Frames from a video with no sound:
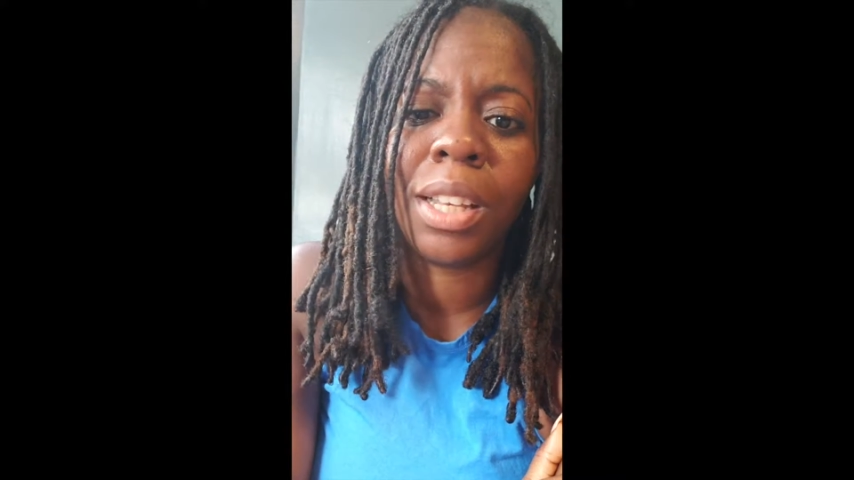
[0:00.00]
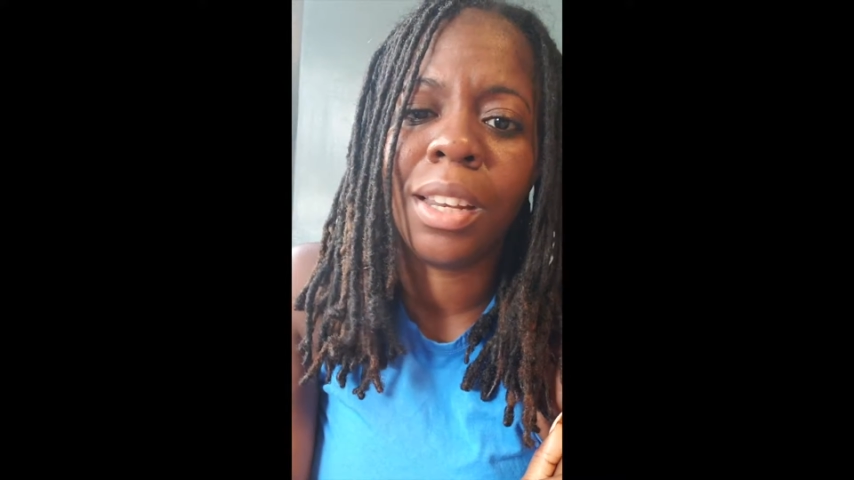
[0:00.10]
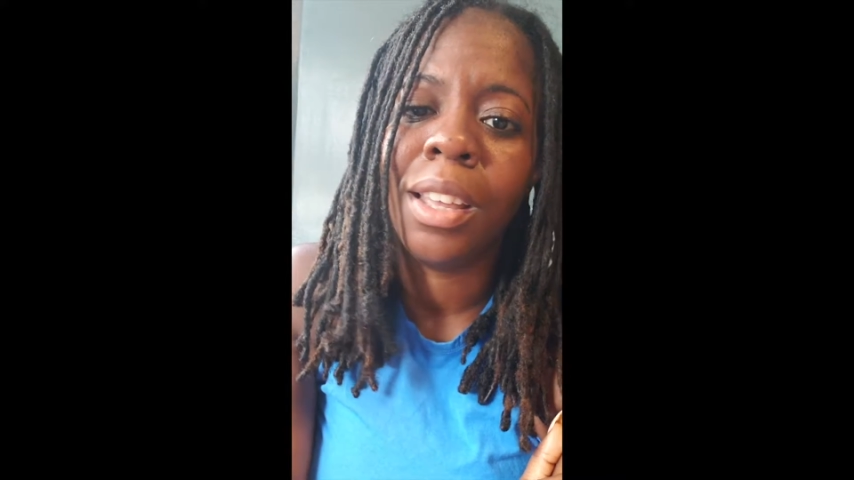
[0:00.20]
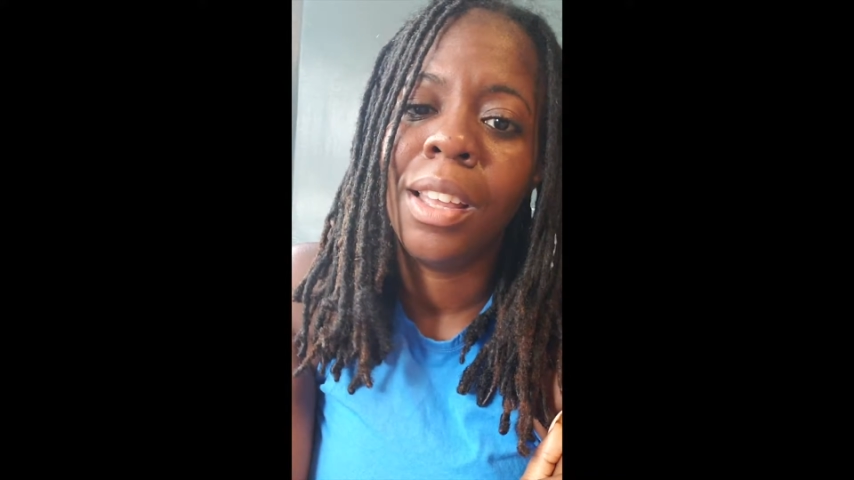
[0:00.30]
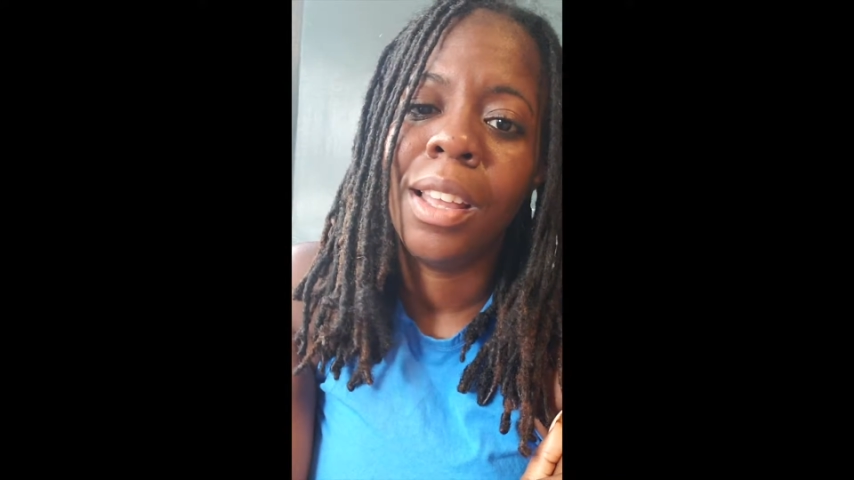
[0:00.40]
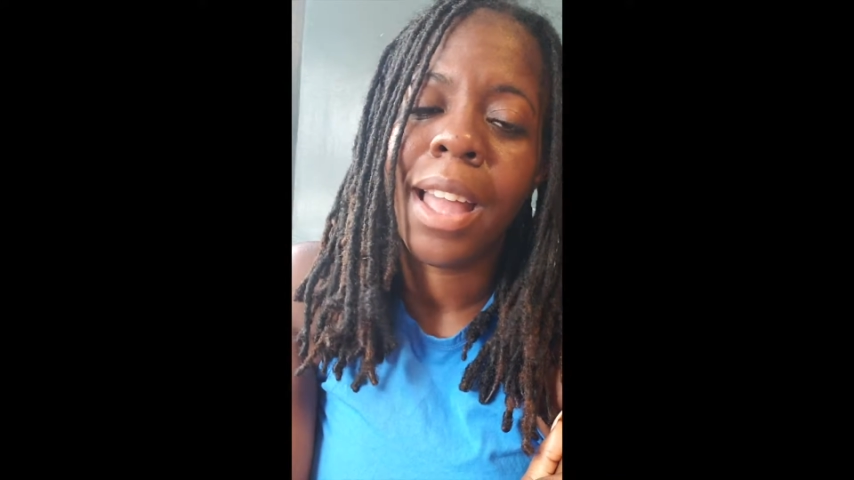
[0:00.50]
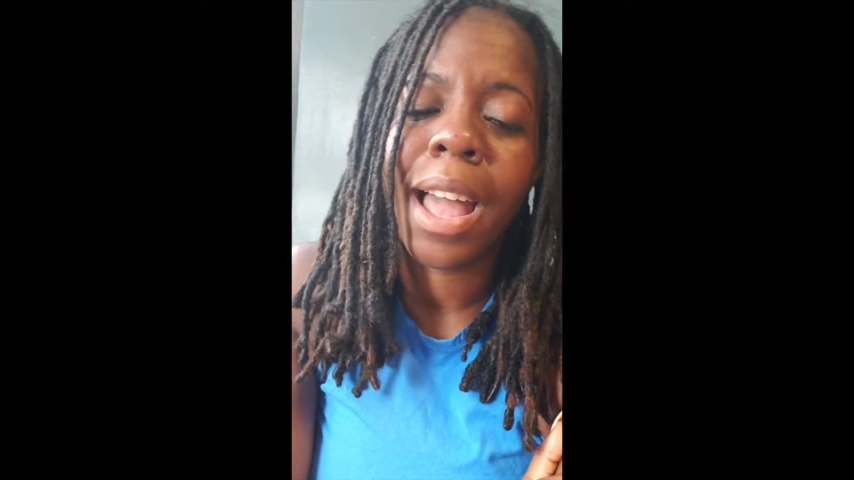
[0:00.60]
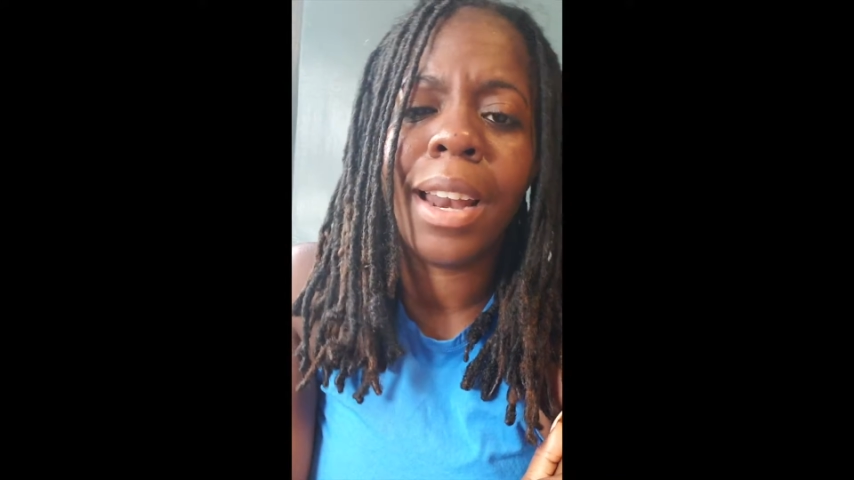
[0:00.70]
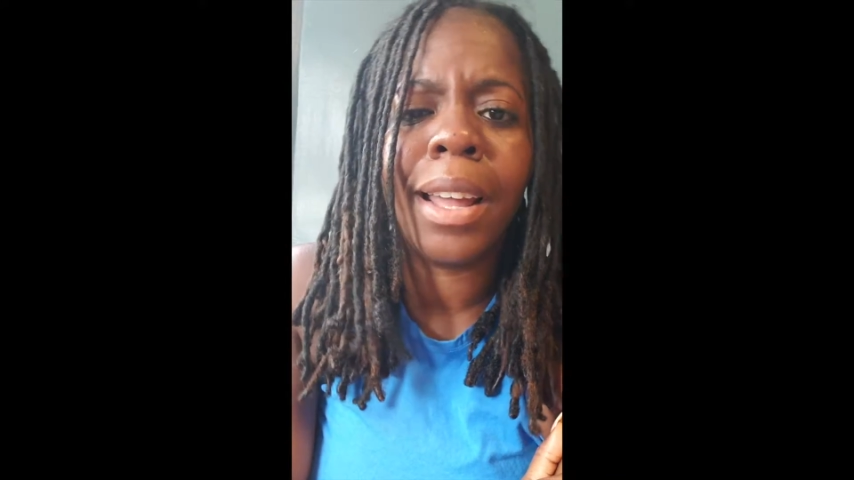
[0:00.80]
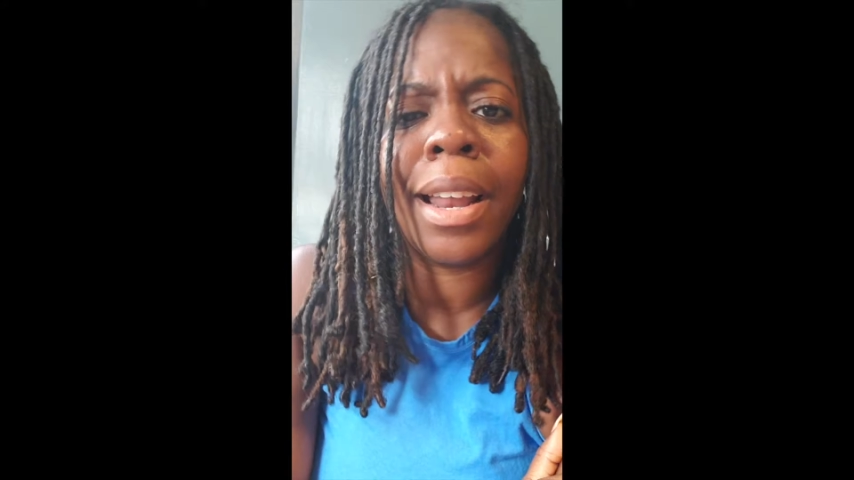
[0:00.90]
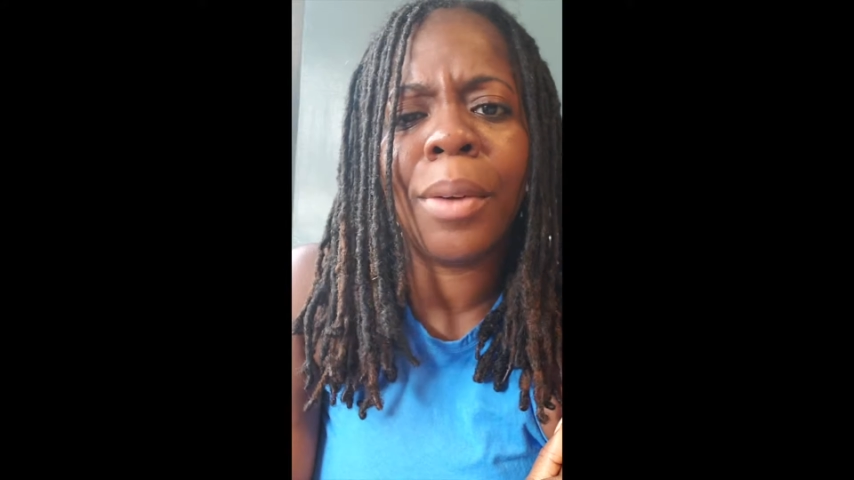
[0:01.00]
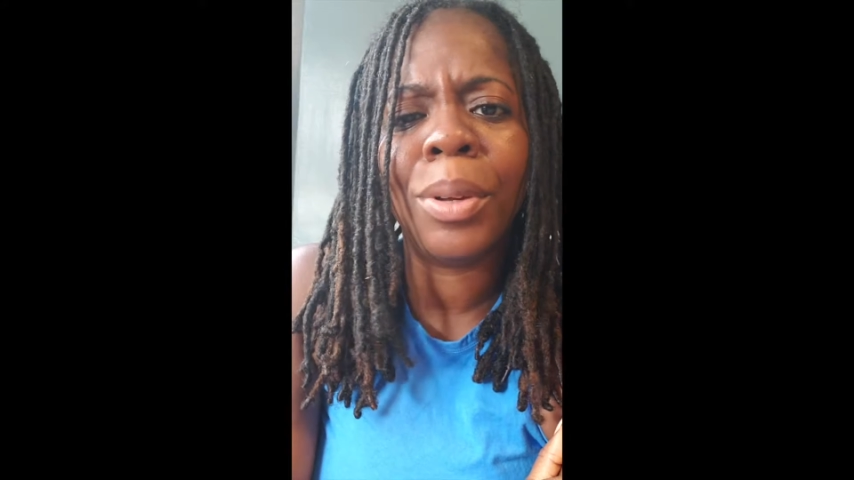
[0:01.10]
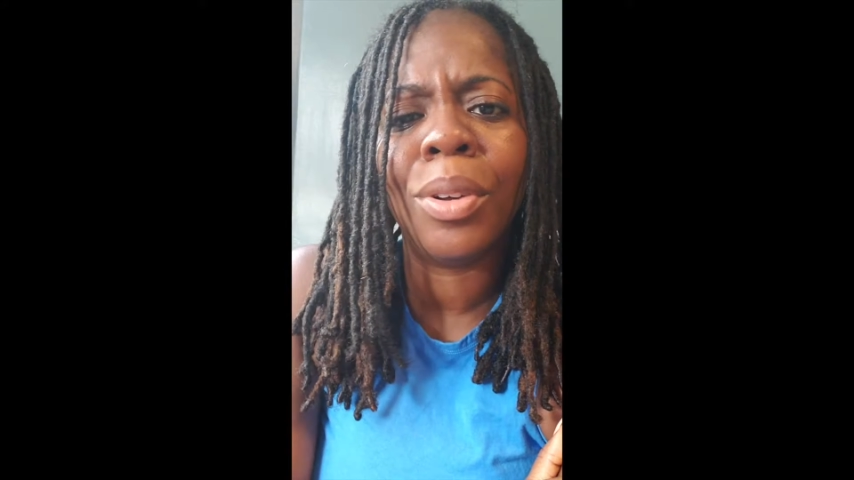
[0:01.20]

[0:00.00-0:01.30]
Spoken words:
And Hannah and I,